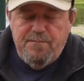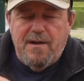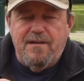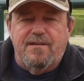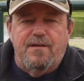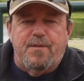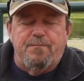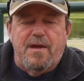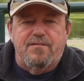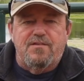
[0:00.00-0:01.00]
myself the
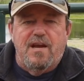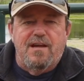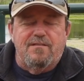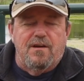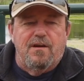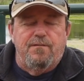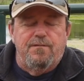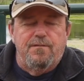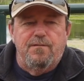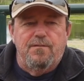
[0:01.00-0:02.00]
best chance of
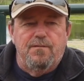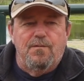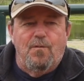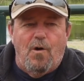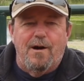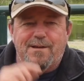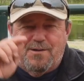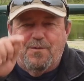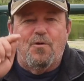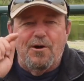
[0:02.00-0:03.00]
wanting
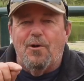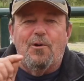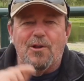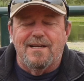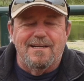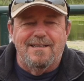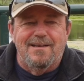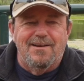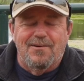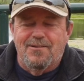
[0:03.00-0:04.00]
to one-hole
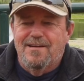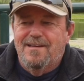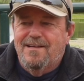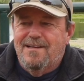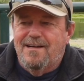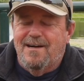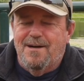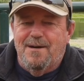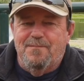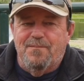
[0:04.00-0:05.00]
it,
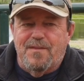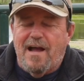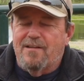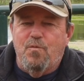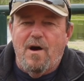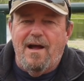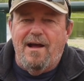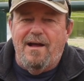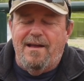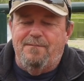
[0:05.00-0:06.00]
That's why,
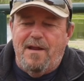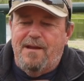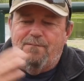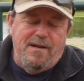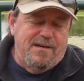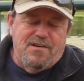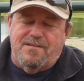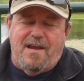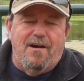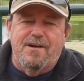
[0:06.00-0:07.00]
and it
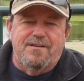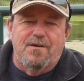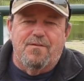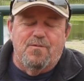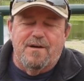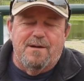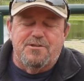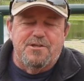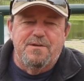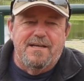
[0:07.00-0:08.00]
just carries over when I'm
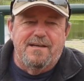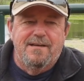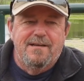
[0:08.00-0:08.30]
shooting,